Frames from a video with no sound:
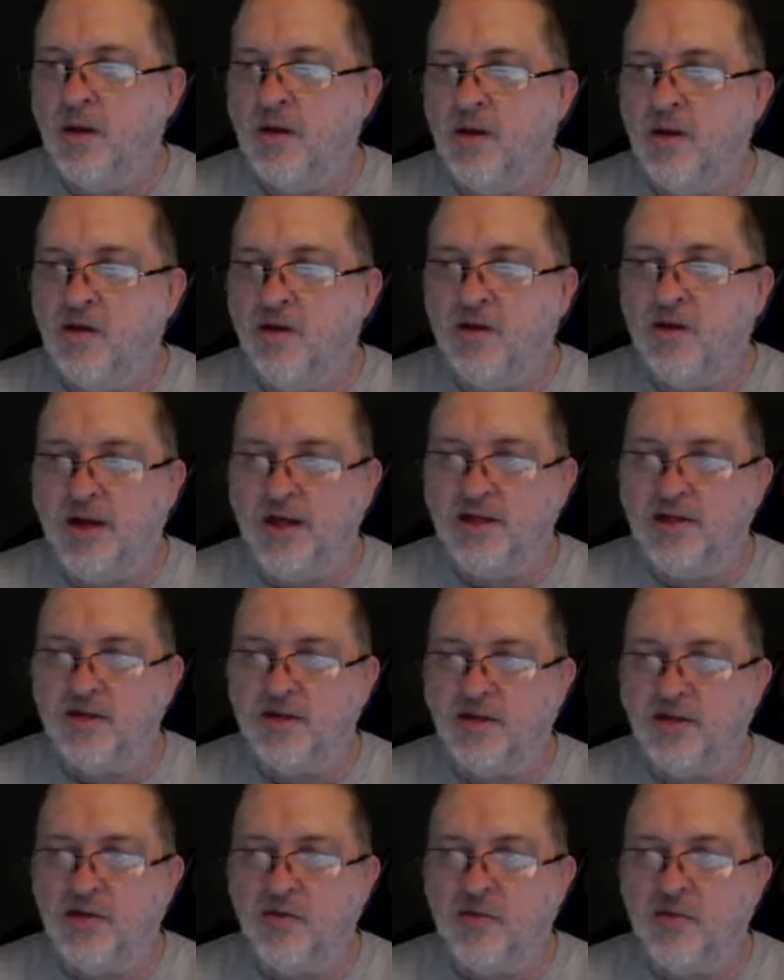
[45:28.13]
You got your
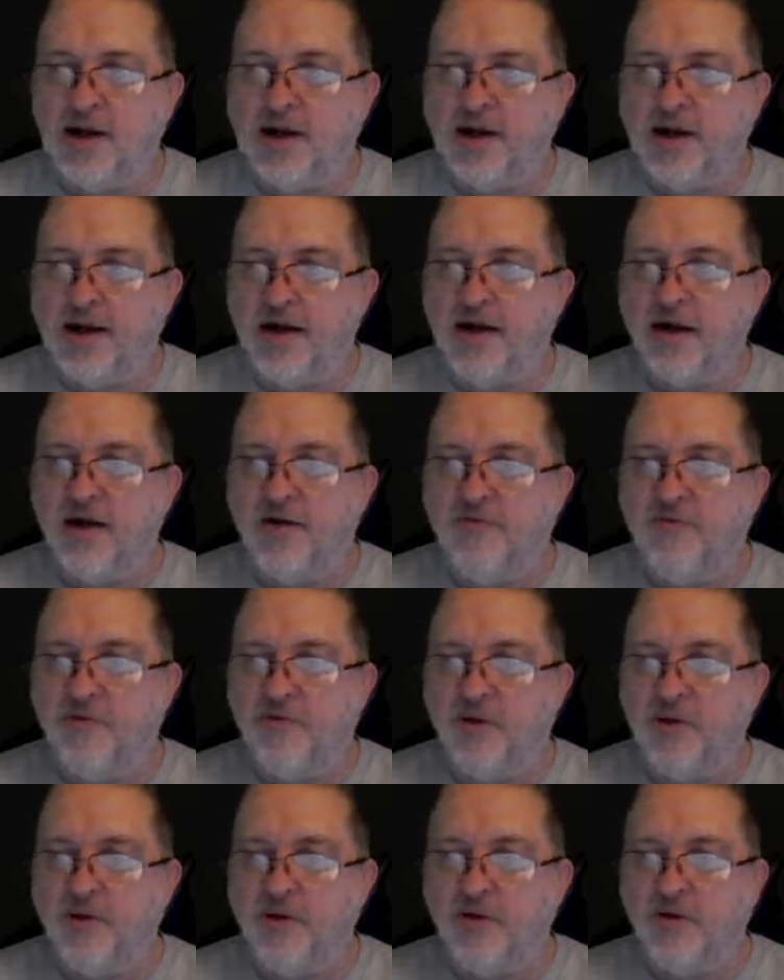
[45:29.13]
little riding area for
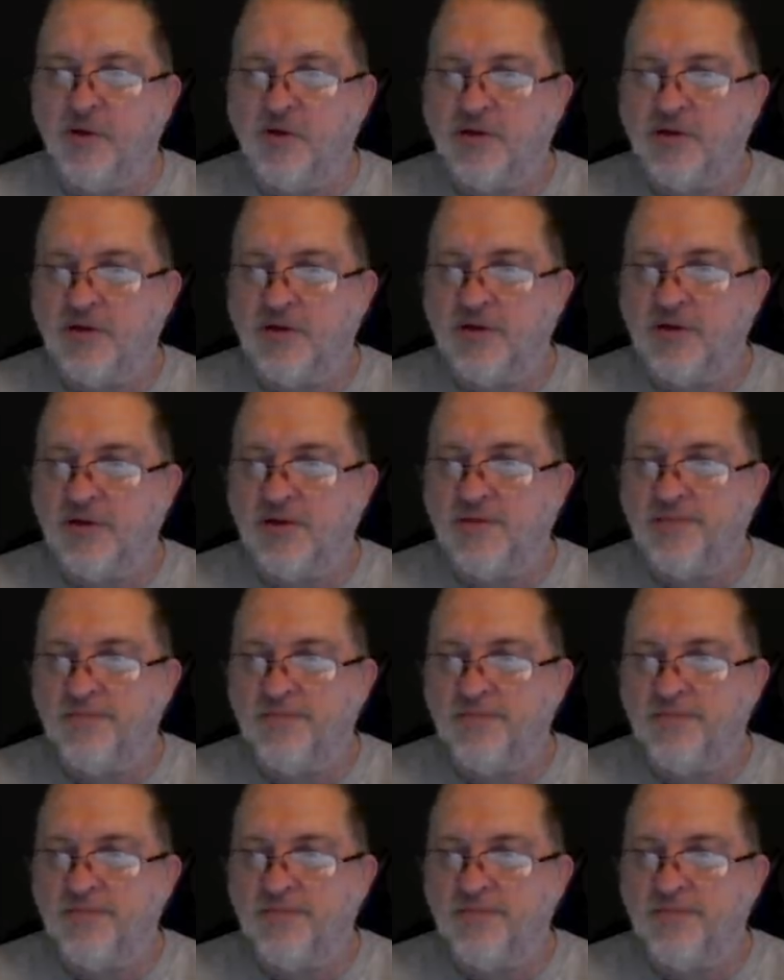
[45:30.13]
your horses.